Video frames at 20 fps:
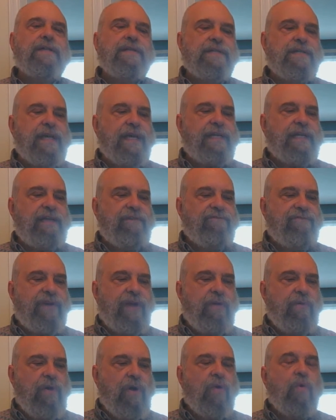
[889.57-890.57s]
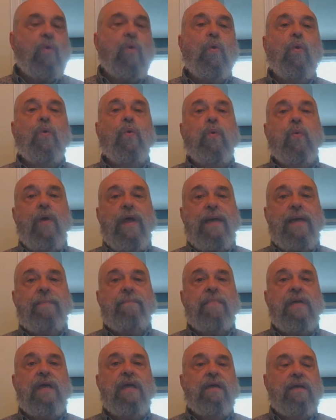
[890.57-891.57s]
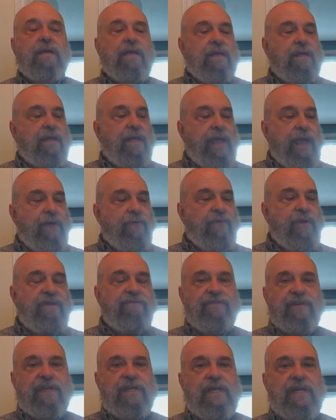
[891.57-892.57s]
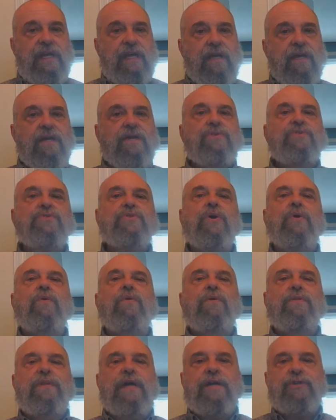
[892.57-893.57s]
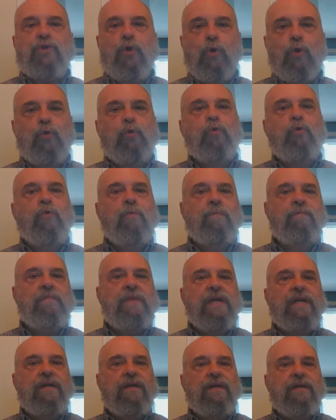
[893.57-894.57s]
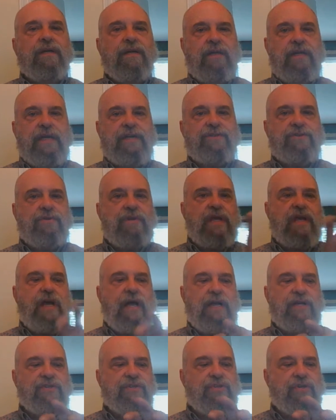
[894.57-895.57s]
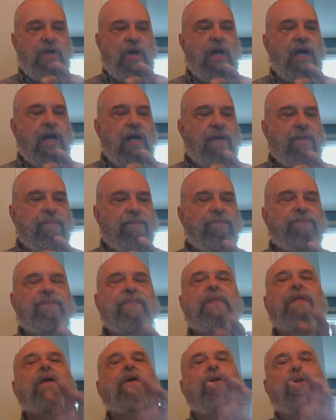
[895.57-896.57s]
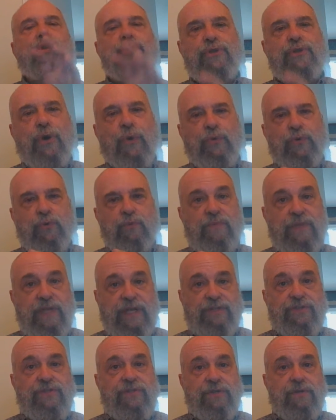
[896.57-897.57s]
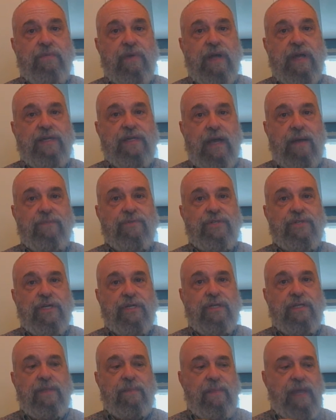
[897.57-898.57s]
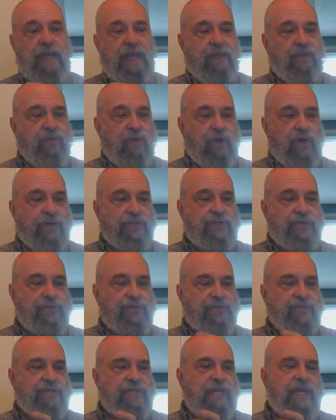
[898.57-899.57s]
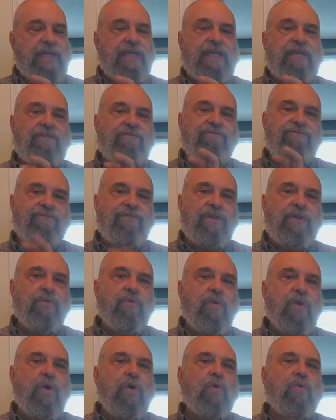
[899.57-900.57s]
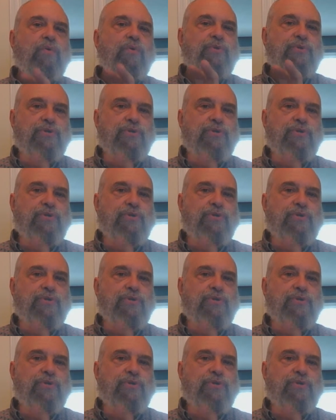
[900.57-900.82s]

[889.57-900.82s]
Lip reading: dedi vero quem Eri vidi, so that's whom yesterday I saw. Donum, that's the direct object. The main clause is dedi viro